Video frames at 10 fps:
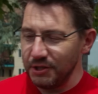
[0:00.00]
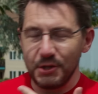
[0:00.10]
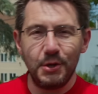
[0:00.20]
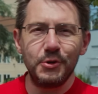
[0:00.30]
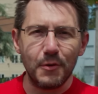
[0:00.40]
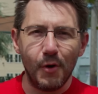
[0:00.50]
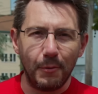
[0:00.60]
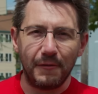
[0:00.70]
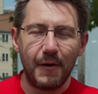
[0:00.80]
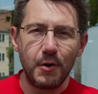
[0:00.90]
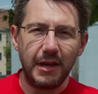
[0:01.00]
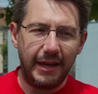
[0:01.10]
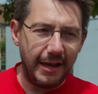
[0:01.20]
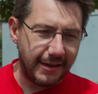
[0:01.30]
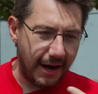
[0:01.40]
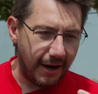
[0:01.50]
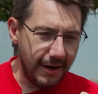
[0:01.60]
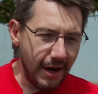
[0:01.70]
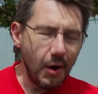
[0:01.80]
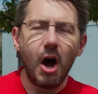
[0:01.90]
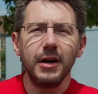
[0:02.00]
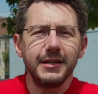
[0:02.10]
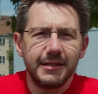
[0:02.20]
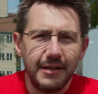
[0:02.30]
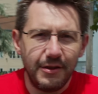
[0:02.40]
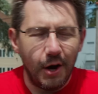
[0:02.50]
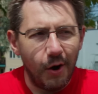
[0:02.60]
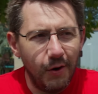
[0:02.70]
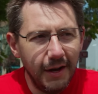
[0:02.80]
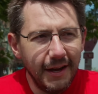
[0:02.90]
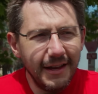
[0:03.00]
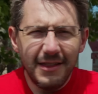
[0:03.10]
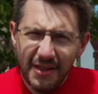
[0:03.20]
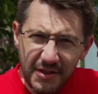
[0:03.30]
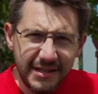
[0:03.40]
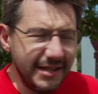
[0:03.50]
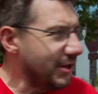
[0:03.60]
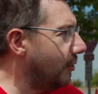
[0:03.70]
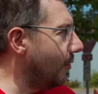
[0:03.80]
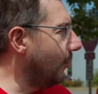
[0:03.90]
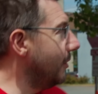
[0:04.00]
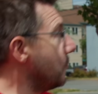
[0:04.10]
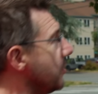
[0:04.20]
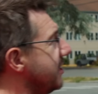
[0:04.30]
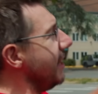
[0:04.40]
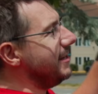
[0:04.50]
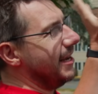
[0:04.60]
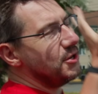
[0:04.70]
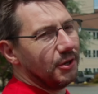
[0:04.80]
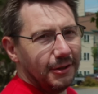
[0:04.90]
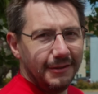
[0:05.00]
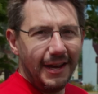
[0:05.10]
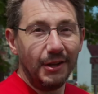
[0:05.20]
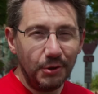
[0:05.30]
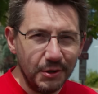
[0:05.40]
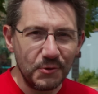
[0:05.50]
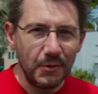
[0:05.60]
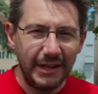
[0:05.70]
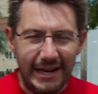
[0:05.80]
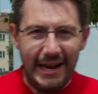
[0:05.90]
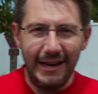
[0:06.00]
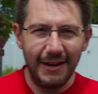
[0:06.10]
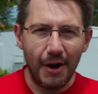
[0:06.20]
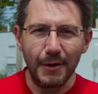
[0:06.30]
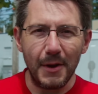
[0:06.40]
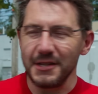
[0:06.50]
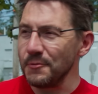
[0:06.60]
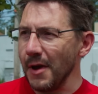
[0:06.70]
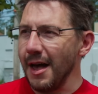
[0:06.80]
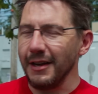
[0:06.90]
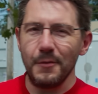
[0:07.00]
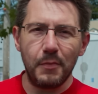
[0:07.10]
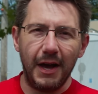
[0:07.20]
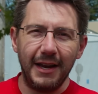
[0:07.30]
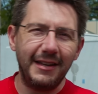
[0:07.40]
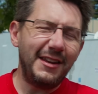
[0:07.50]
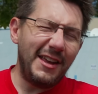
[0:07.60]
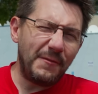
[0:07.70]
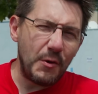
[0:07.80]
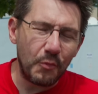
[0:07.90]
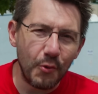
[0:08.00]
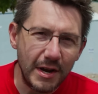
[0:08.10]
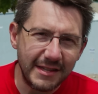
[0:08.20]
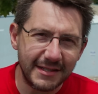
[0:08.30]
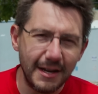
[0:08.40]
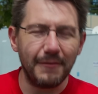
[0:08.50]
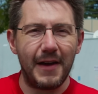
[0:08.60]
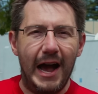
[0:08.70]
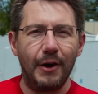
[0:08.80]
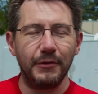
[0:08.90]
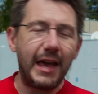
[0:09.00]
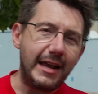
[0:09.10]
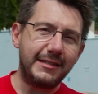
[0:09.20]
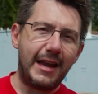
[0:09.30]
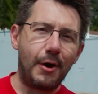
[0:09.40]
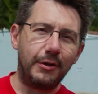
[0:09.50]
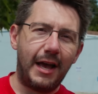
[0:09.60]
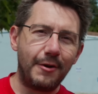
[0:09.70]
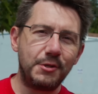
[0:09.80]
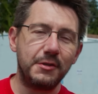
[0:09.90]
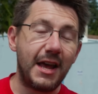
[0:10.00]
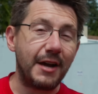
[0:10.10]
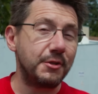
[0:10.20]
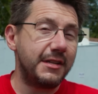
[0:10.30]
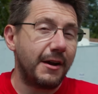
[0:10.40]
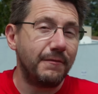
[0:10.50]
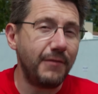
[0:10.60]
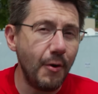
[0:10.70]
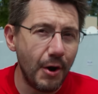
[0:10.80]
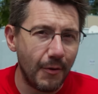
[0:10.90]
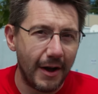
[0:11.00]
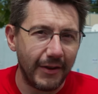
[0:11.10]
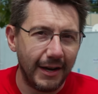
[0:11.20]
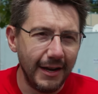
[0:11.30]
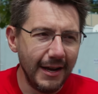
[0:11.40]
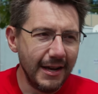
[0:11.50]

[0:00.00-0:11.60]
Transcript: Just use your mobile phone to get there. Honestly though, this is cool. Pretend digital. It looks really neat in augmented reality, but if you print stuff out, Thangs now allows you to actually take a photo of it.